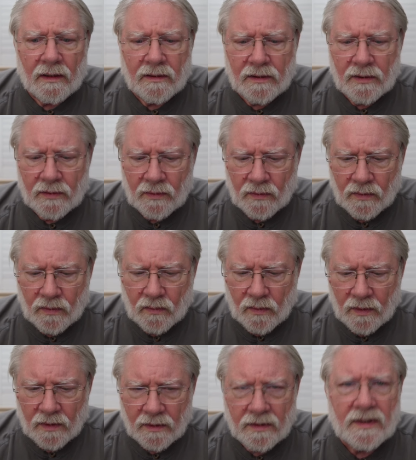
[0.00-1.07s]
to
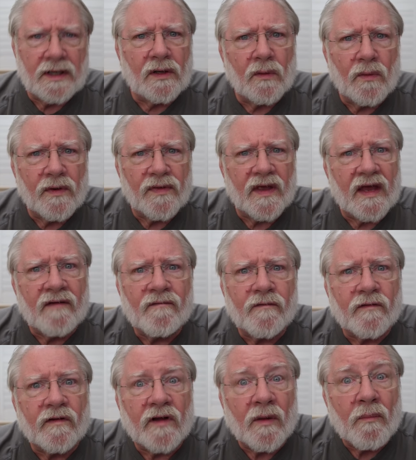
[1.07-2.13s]
deal with
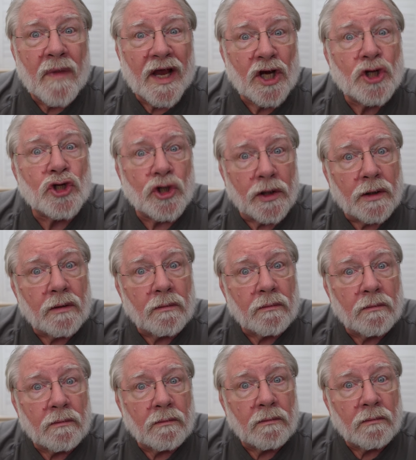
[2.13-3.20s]
inflammation,
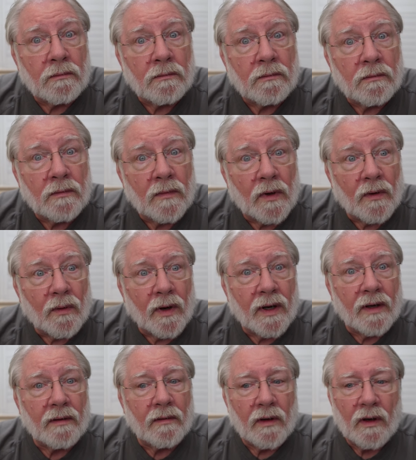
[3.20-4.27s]
all
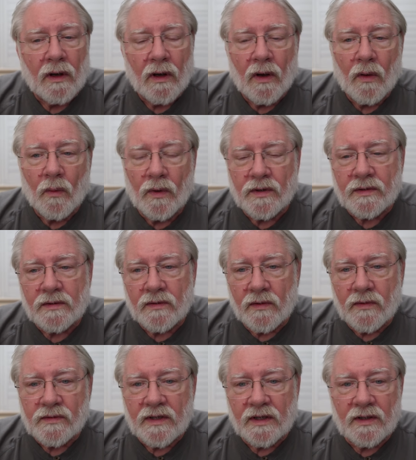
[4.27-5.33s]
right? Which
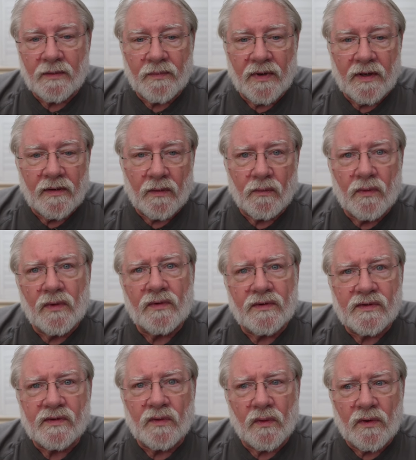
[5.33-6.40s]
turns out to be the root
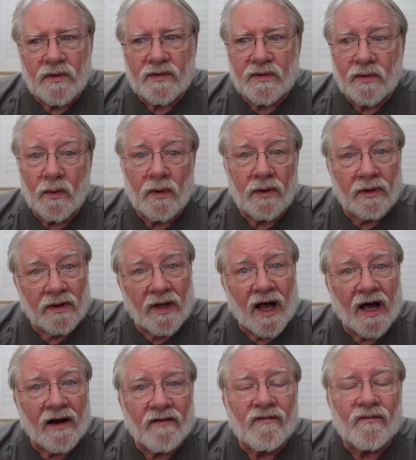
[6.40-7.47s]
source to a
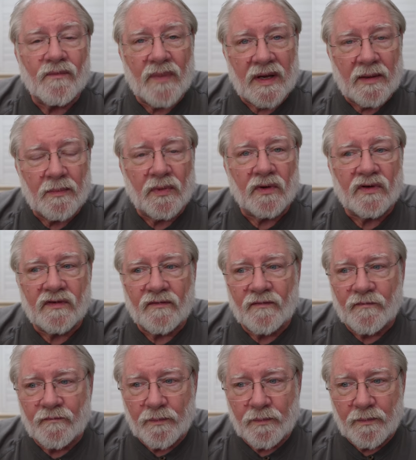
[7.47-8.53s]
lot of people's
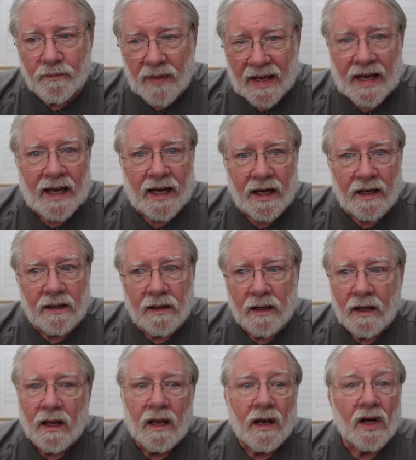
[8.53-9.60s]
pain.
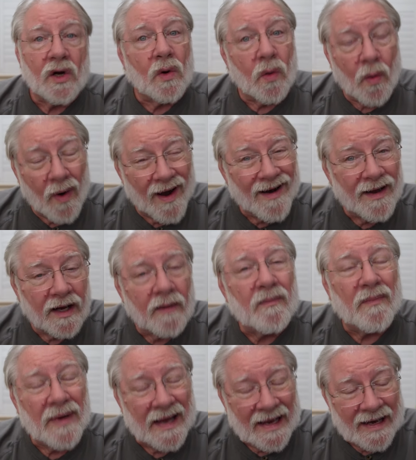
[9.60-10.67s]
Chronic
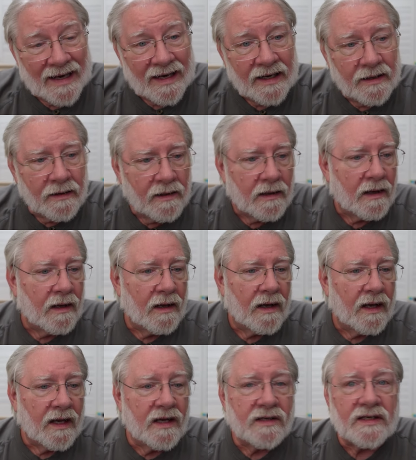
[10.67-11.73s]
pain
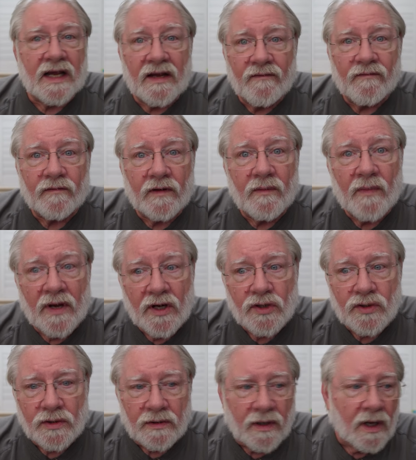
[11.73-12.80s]
is
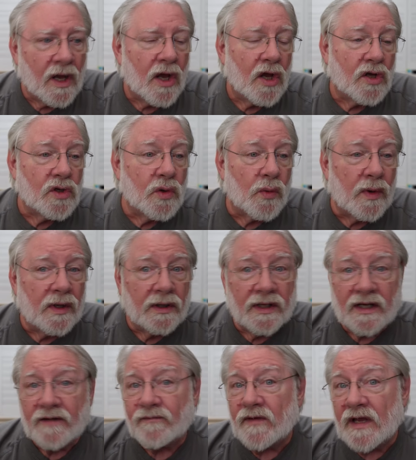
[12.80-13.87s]
inflammation. You
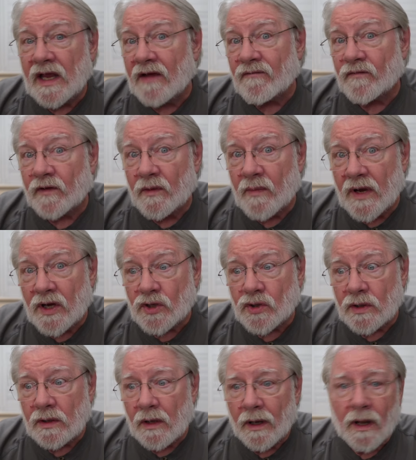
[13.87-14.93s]
relieve the
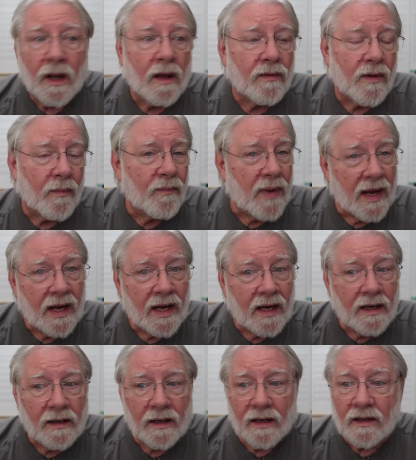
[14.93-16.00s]
inflammation, the
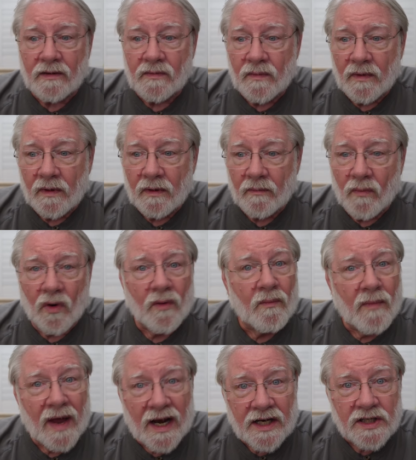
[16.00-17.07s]
pain is more
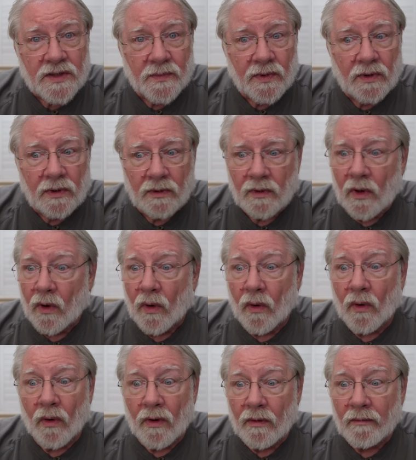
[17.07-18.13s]
manageable,
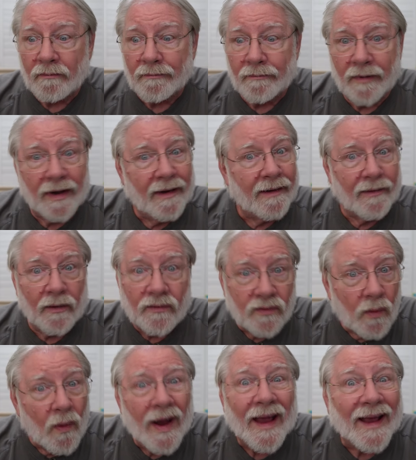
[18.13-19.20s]
or it goes
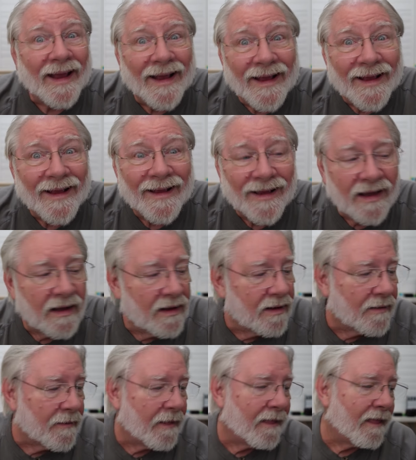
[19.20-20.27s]
away.
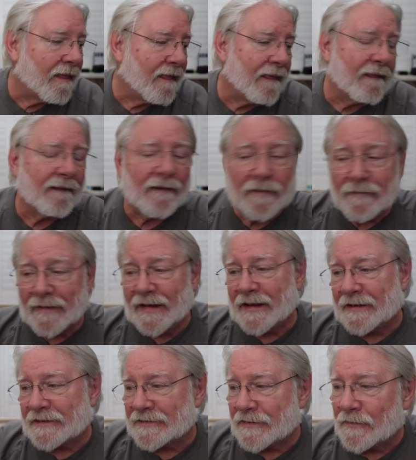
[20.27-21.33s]
All right,
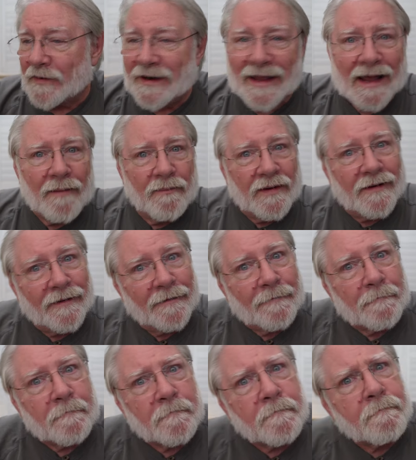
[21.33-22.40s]
so what happened?
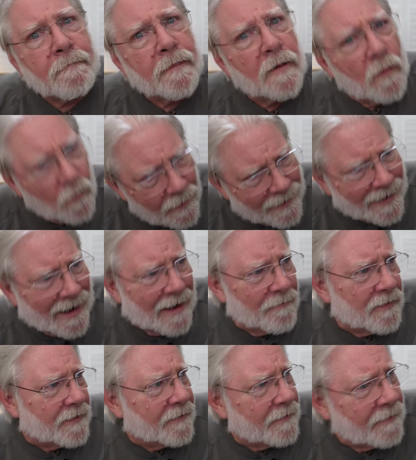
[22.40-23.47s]
What
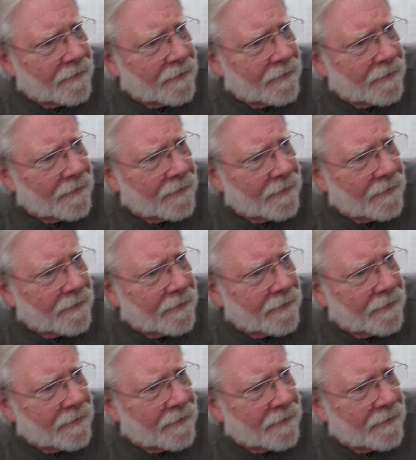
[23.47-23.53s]
happened?